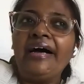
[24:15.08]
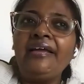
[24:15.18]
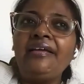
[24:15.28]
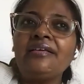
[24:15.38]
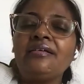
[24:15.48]

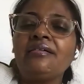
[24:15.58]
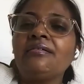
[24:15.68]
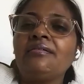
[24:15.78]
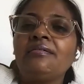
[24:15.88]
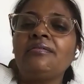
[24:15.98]
I
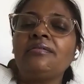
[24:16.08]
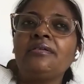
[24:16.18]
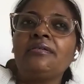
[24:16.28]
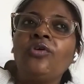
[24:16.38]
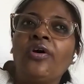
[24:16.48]
uh,
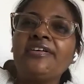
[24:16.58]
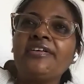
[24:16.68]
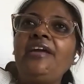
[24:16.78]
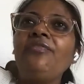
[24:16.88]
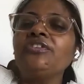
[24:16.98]
got
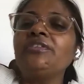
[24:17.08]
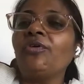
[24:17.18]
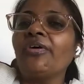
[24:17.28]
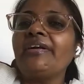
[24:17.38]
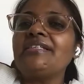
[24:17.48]
trained for the
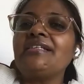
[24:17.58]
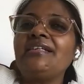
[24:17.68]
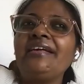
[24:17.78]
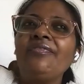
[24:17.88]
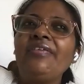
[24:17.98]

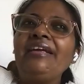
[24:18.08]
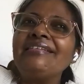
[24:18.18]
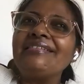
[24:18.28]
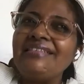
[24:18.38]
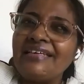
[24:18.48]
Montessori, I felt
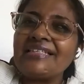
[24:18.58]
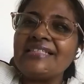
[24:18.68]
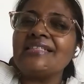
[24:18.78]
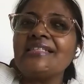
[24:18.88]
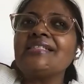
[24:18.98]
that,
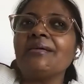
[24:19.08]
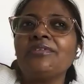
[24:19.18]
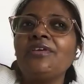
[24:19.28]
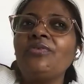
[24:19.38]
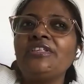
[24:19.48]
yes, this is
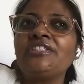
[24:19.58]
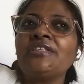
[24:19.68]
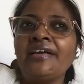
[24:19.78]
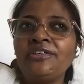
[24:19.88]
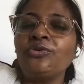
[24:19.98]
something which
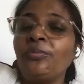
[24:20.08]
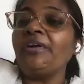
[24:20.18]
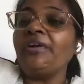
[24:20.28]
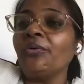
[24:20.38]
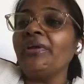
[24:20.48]
I should
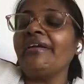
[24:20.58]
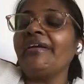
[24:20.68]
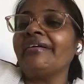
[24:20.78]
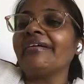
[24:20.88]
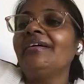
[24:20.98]
be doing
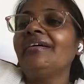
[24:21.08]
it.